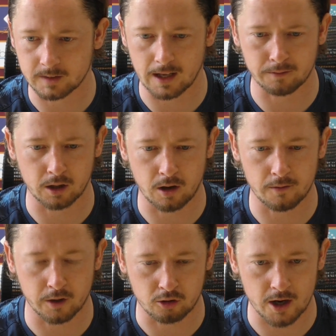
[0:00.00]
level
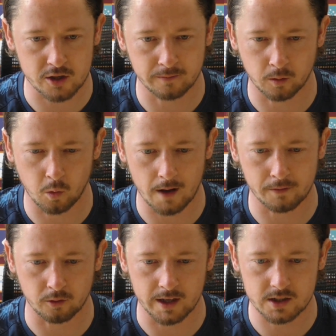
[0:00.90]
of aggression for
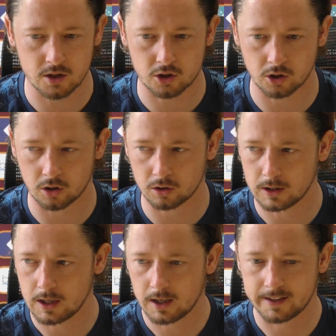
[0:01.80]
whatever reason. So
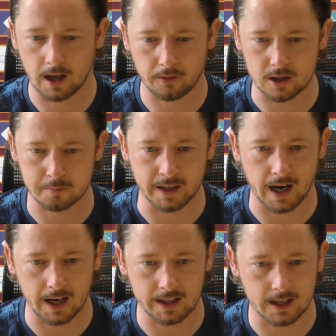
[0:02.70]
now that's been
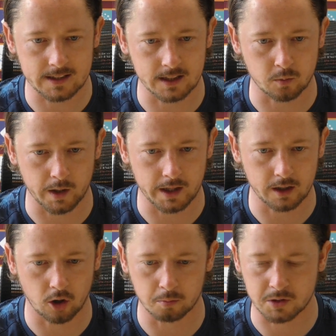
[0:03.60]
highlighted,
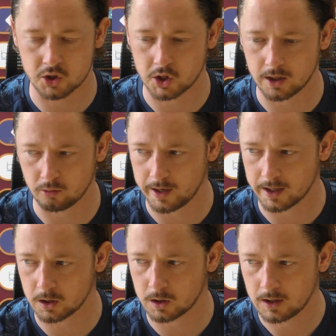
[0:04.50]
we hope to see a
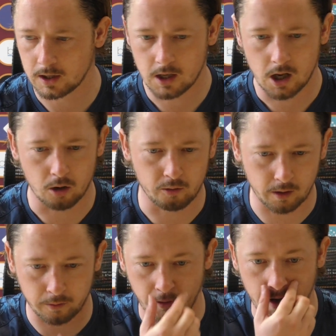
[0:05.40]

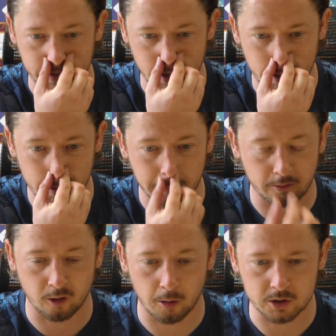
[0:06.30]
real fight
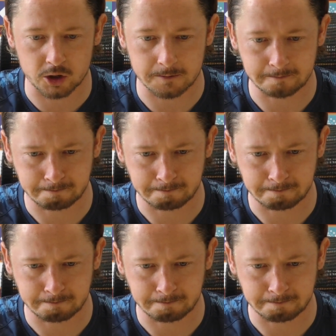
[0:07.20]
performance.